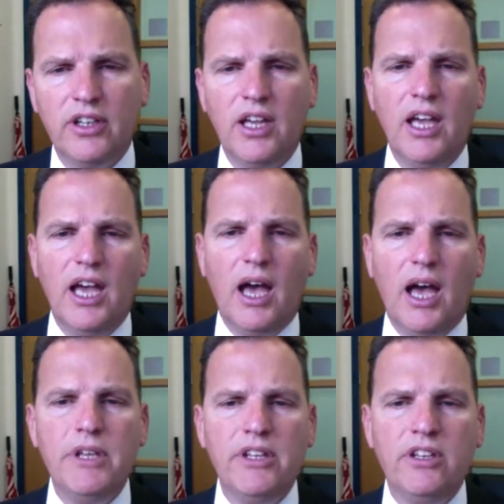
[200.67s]
and a
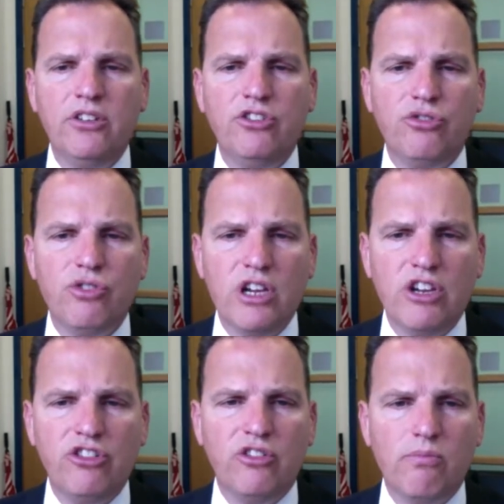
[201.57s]
median
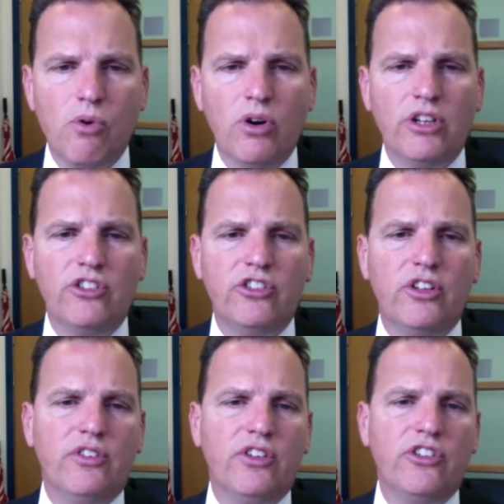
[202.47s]
duration of morning
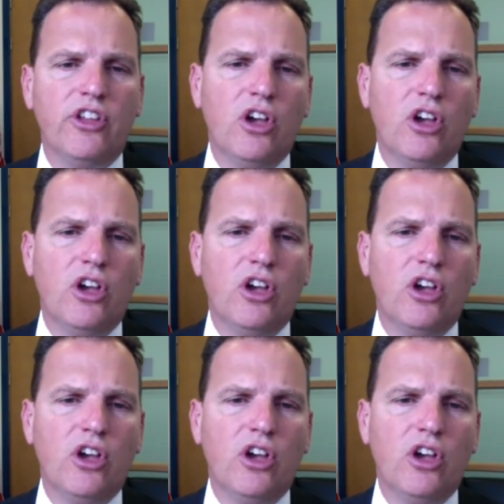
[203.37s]
stiffness